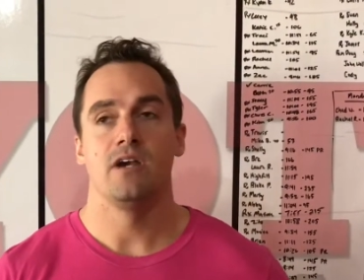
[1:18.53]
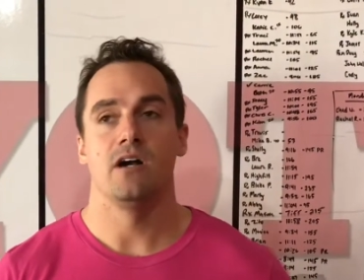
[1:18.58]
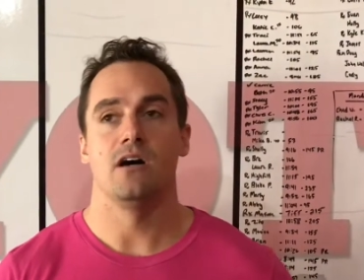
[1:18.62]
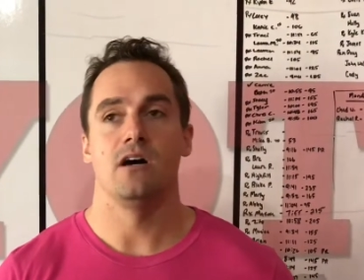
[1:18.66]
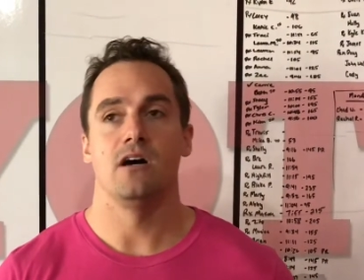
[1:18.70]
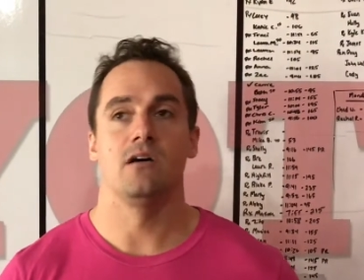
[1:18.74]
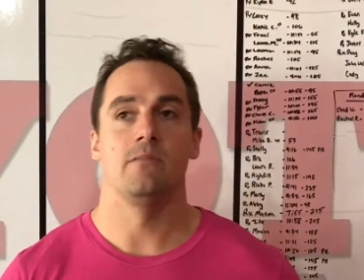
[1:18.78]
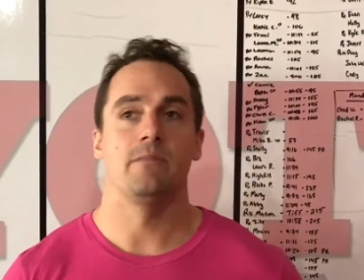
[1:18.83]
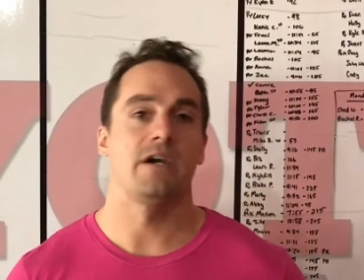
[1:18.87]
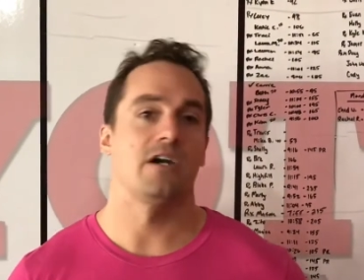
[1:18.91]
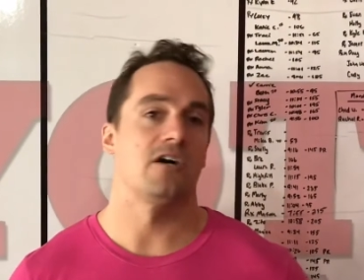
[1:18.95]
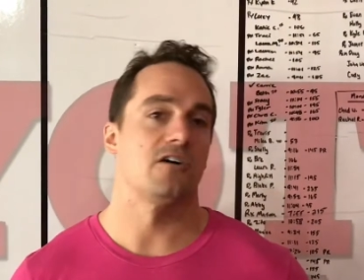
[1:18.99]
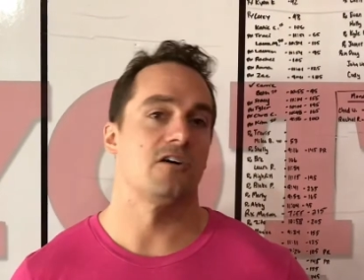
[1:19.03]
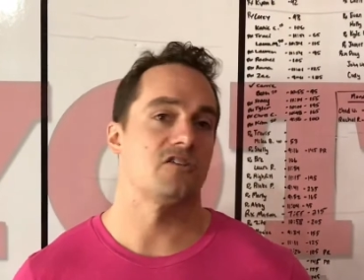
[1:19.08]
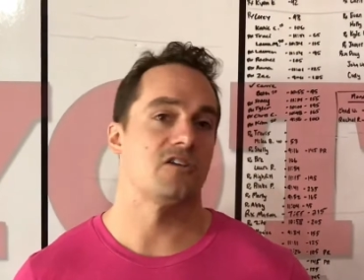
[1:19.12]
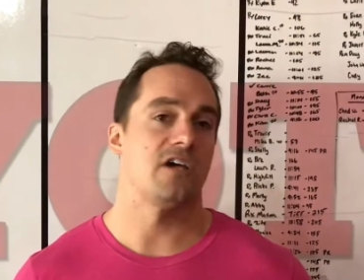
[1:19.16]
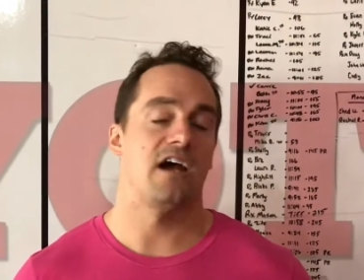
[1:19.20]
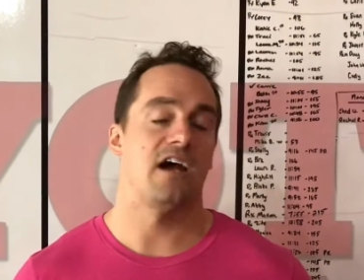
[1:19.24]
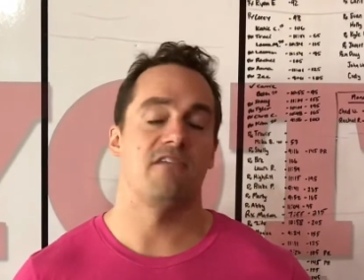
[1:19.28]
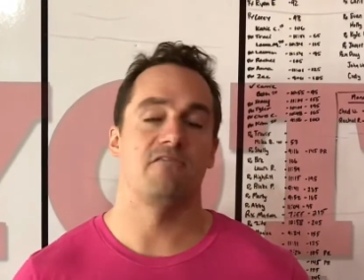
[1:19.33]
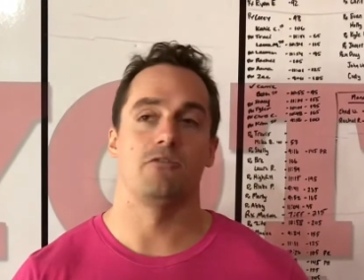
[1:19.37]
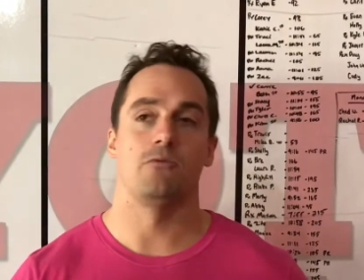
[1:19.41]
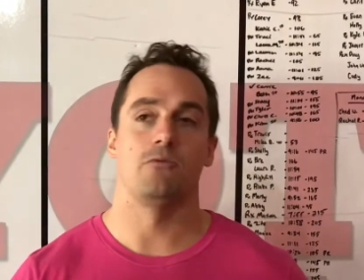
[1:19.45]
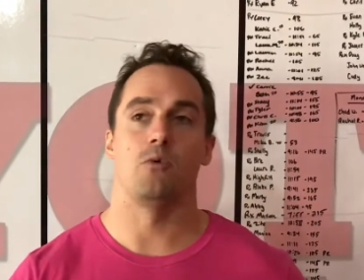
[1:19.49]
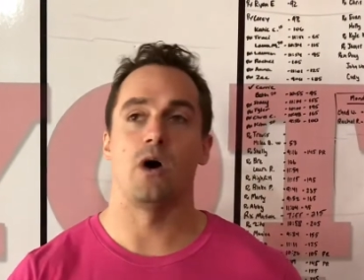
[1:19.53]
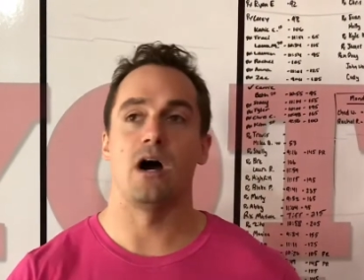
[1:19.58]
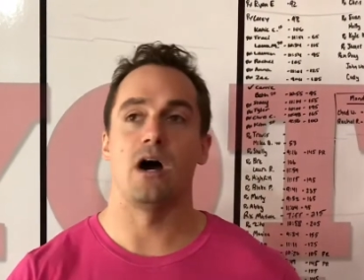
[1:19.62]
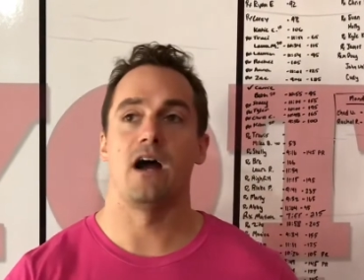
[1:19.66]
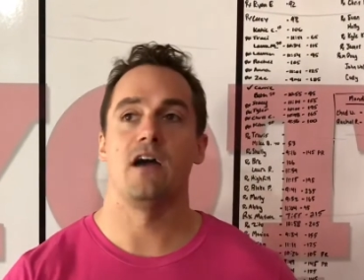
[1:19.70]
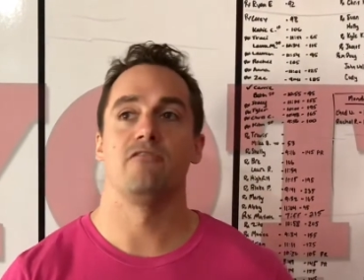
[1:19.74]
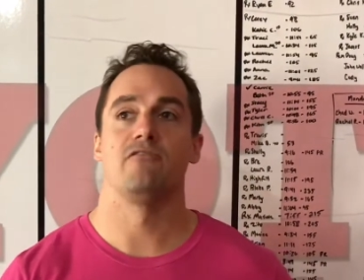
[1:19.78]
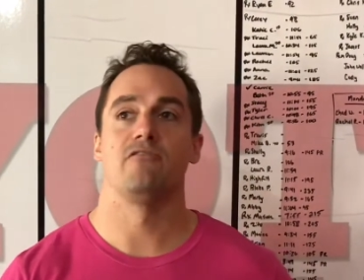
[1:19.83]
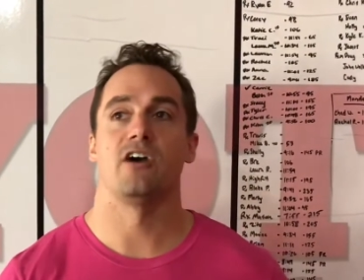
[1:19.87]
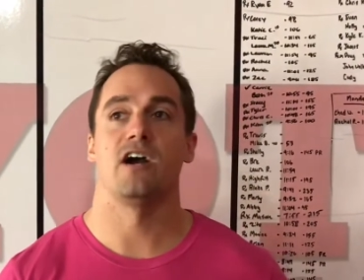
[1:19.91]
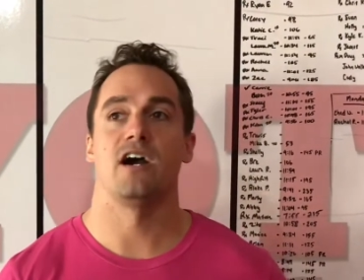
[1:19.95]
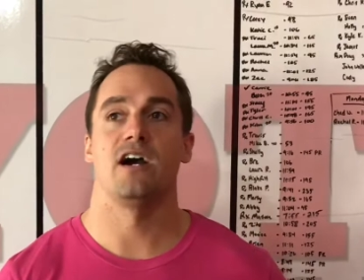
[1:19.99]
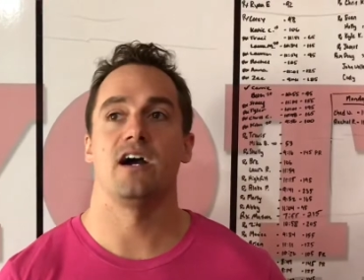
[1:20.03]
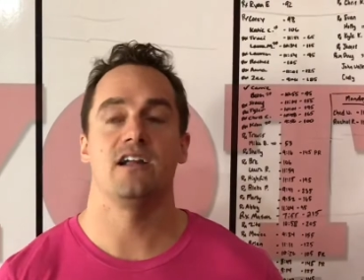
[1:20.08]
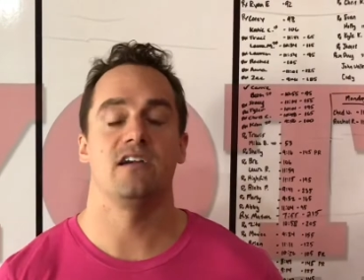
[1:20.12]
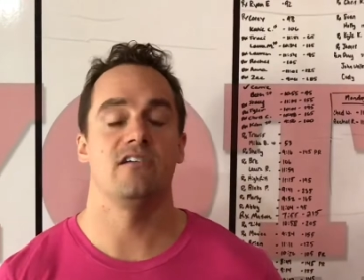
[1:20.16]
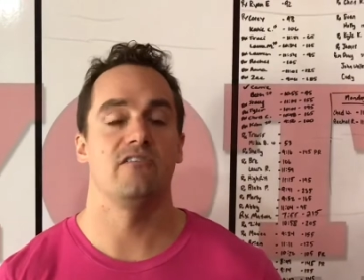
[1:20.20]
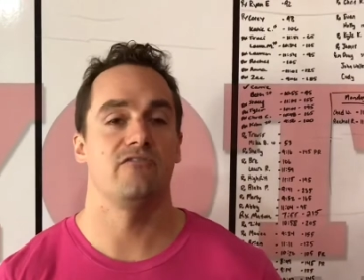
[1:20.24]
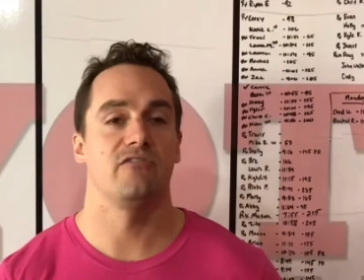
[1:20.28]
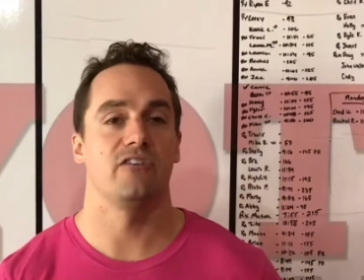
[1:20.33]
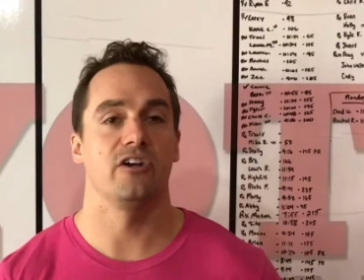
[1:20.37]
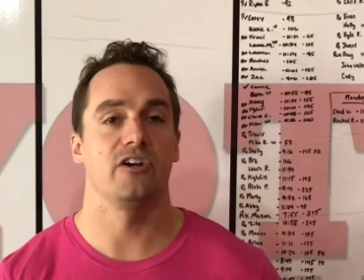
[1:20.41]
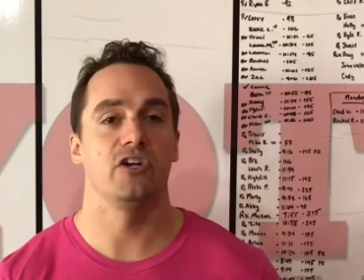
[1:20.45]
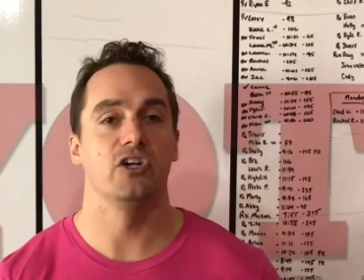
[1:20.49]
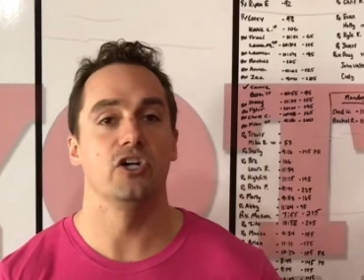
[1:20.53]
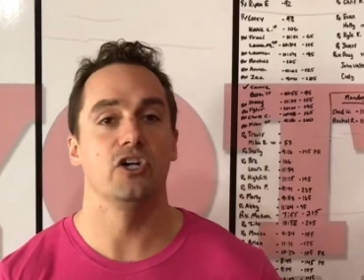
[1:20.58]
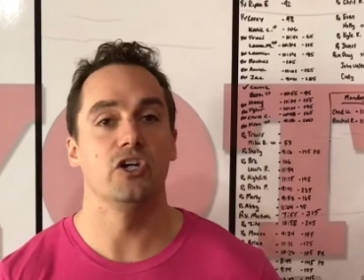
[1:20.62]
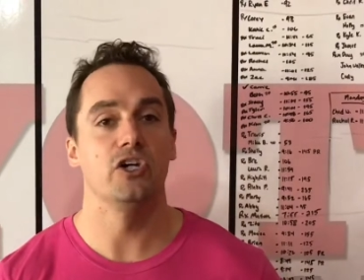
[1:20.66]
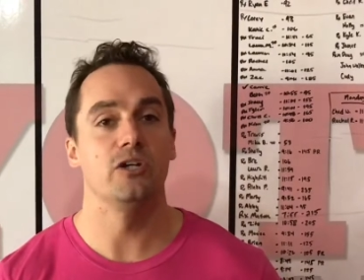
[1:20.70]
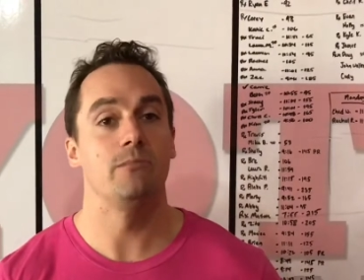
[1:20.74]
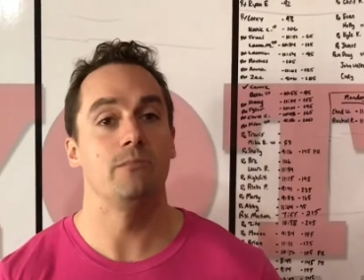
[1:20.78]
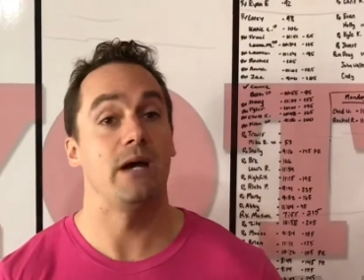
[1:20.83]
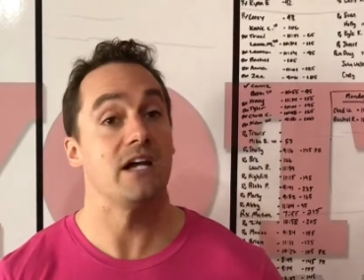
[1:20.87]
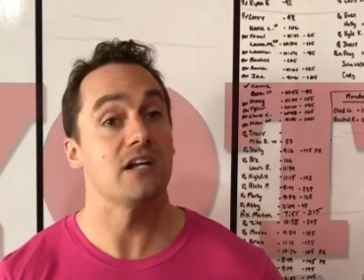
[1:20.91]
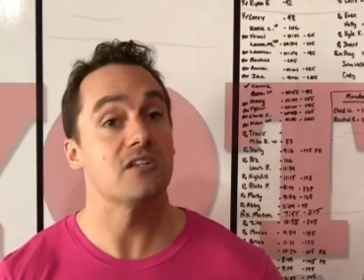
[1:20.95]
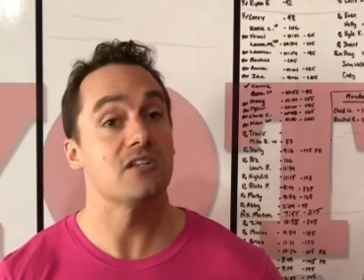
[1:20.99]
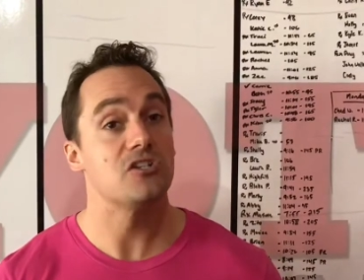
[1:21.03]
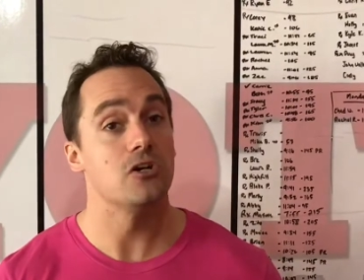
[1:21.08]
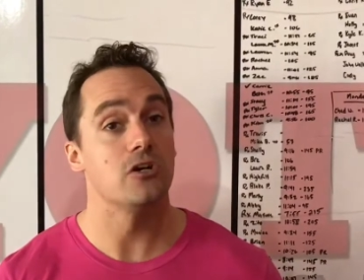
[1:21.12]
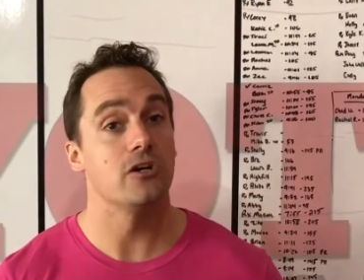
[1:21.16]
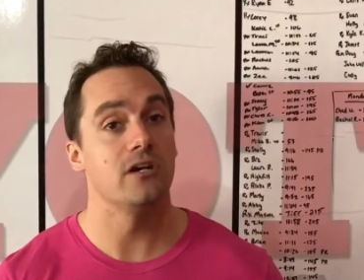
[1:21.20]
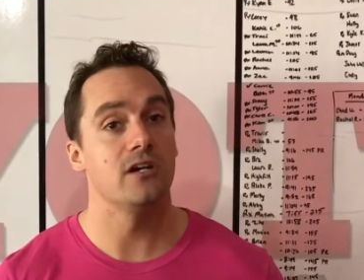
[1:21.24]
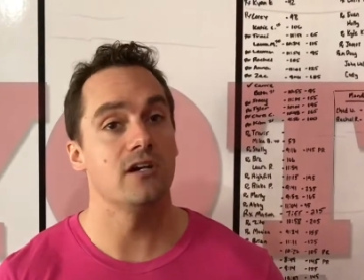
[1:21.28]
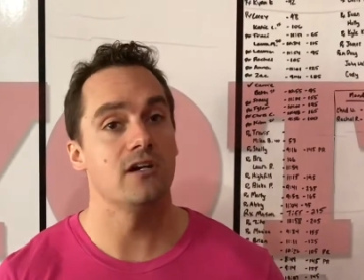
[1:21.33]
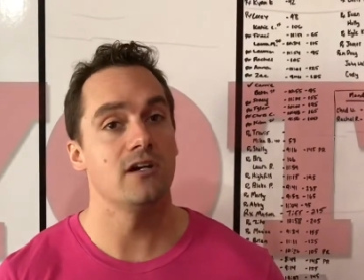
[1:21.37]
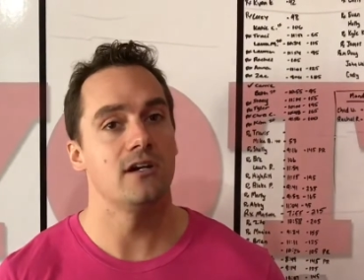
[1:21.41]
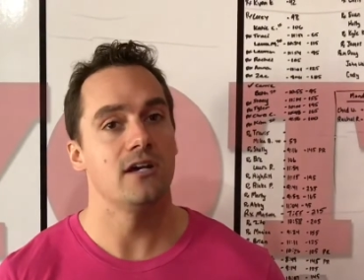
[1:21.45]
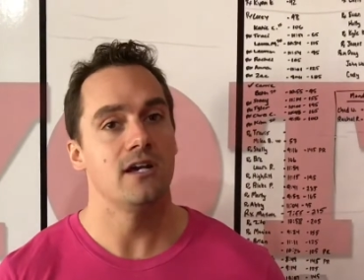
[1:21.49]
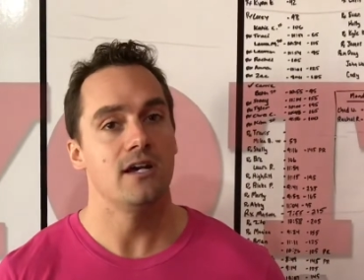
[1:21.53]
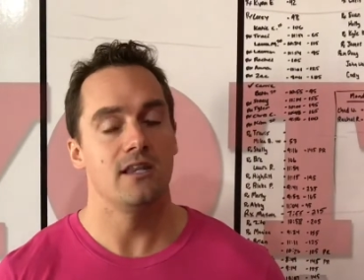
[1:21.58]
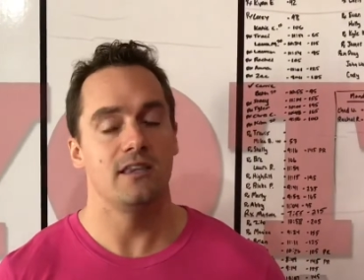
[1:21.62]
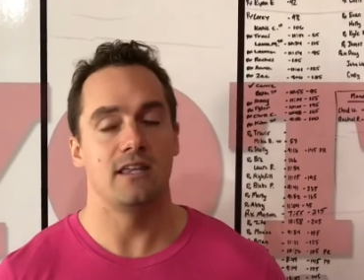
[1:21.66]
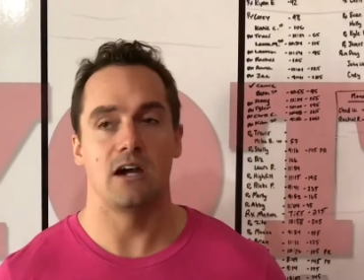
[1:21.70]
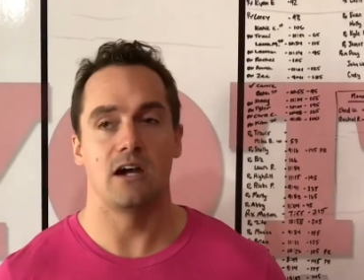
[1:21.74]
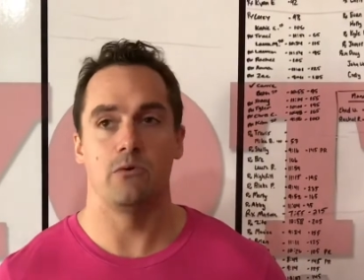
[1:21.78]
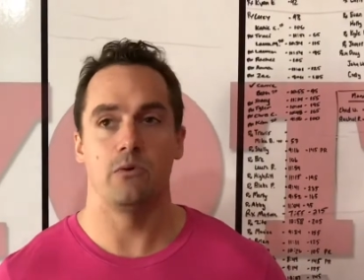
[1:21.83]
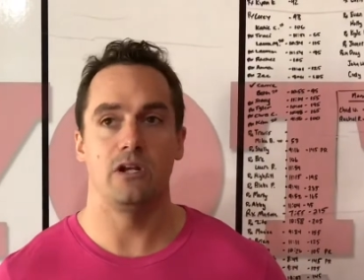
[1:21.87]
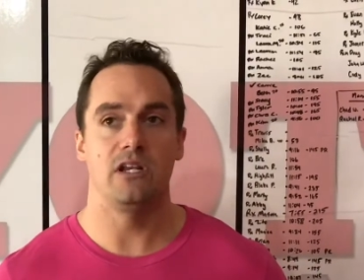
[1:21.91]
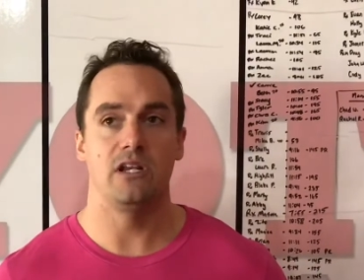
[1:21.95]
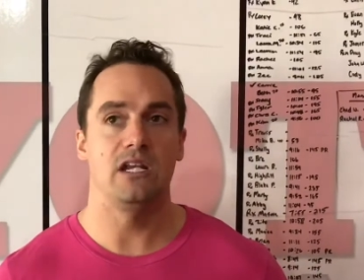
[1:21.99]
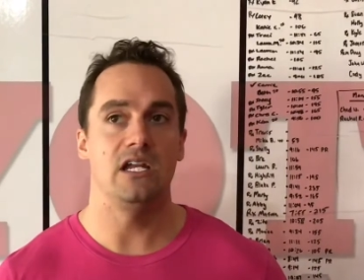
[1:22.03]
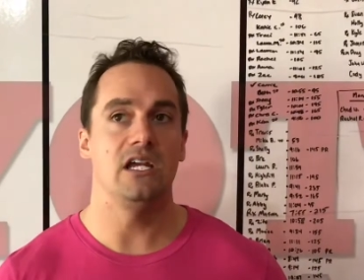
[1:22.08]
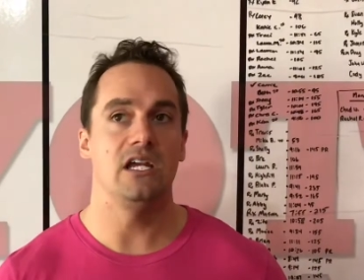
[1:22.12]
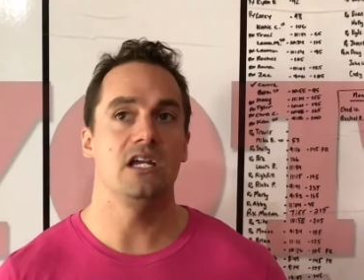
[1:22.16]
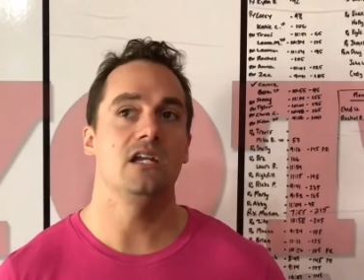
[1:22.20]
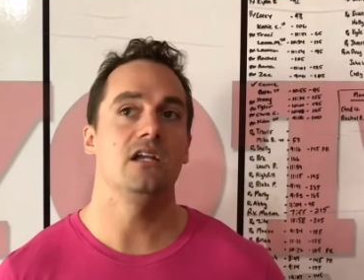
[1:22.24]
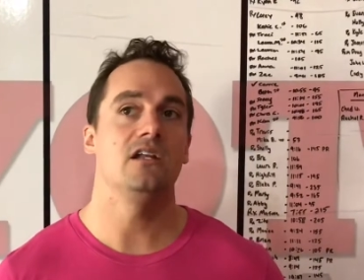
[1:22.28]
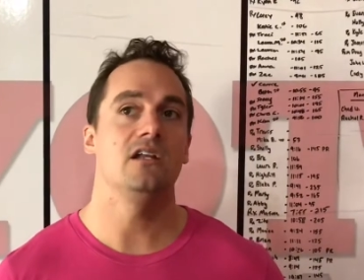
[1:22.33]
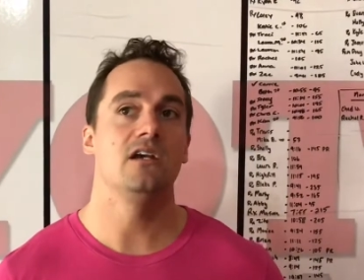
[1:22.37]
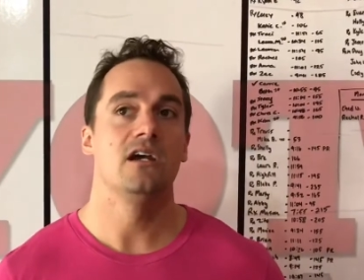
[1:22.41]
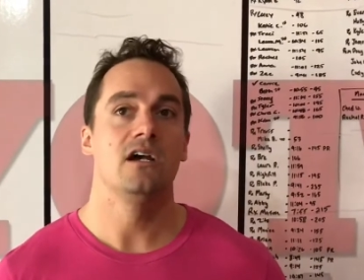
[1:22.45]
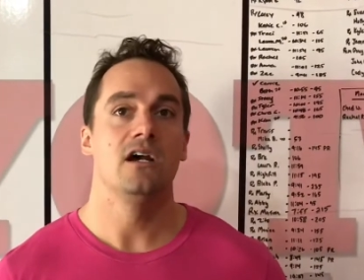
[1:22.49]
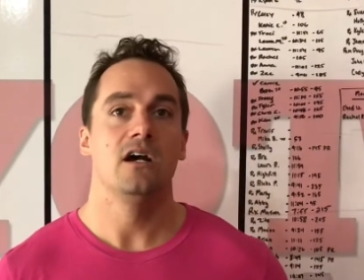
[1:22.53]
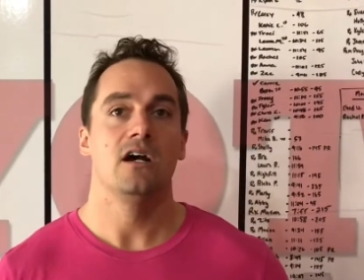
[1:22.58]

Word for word: Um, they also have a wide variety of good bacteria that we need